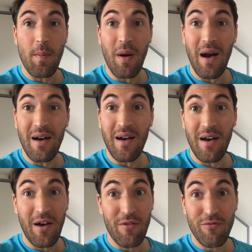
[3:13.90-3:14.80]
But
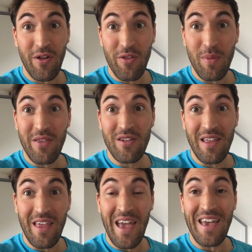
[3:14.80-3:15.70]

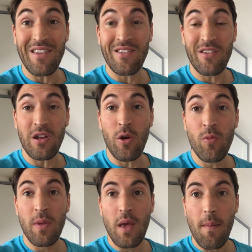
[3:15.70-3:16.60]
fundamentally there is, you
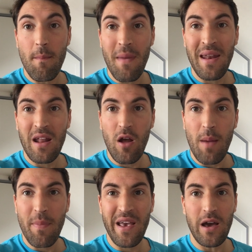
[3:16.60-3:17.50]
know. Men are
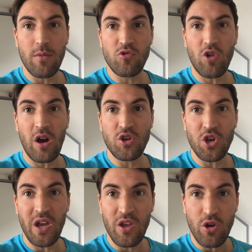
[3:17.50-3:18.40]
like pickup trucks.
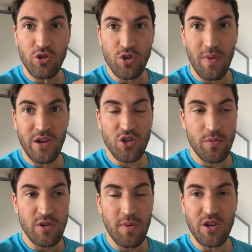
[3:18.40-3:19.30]
You can smash
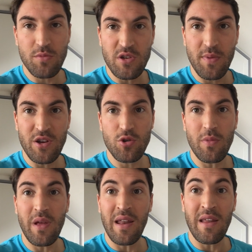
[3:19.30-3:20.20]
them,
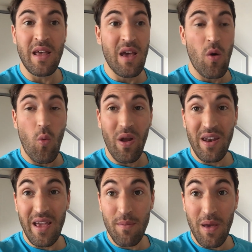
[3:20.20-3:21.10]
and
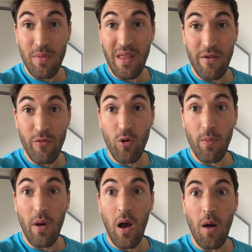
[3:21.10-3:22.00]
one day maybe they'll fall
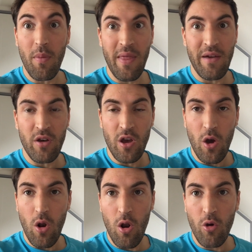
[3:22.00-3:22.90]
apart, but they can
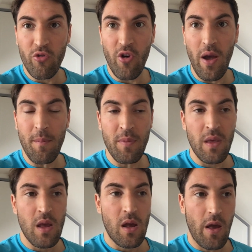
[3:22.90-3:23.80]
go a long time.
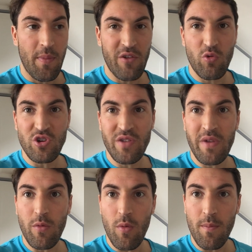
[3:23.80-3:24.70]
And that's why
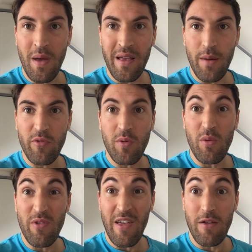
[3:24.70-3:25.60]
generally men come to me
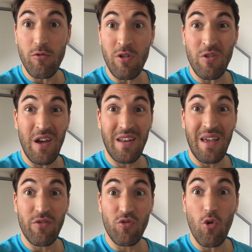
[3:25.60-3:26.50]
when they're at
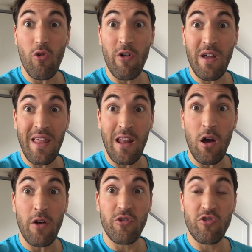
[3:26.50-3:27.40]
death's door, at their
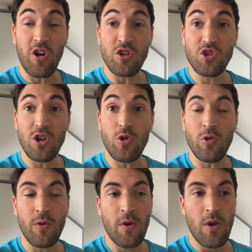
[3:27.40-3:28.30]
last chance saloon.